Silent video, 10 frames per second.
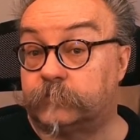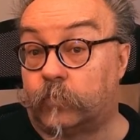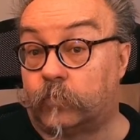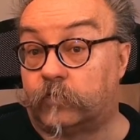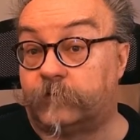
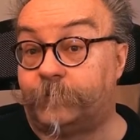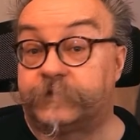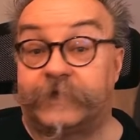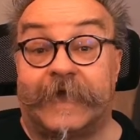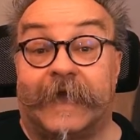Or
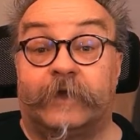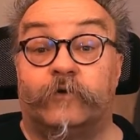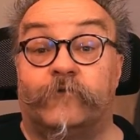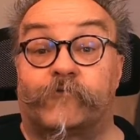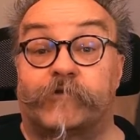the gang
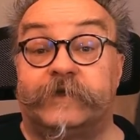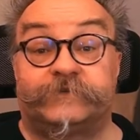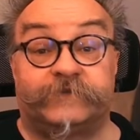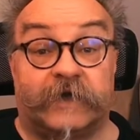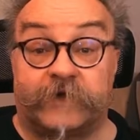who have
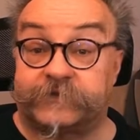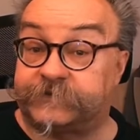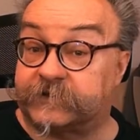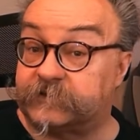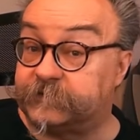raised the other
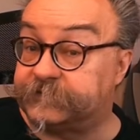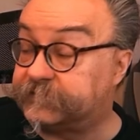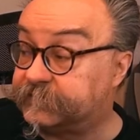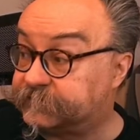settlement